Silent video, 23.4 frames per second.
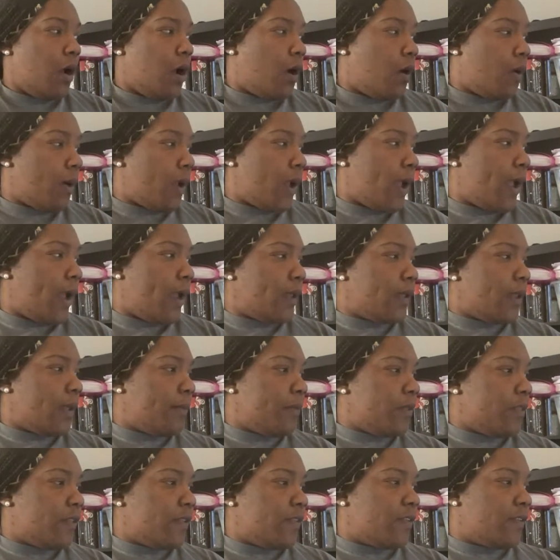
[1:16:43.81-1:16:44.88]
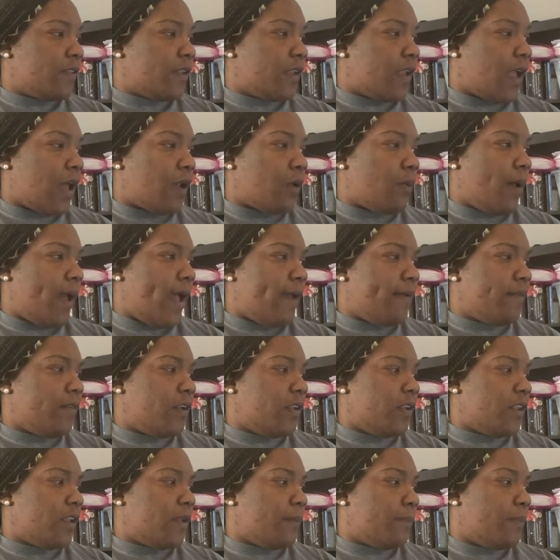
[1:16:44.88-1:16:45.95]
Okay, let me just see. I don't have
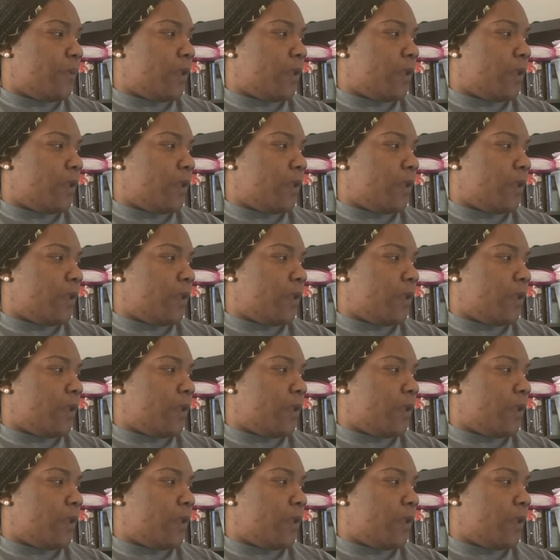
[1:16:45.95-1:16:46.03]
anything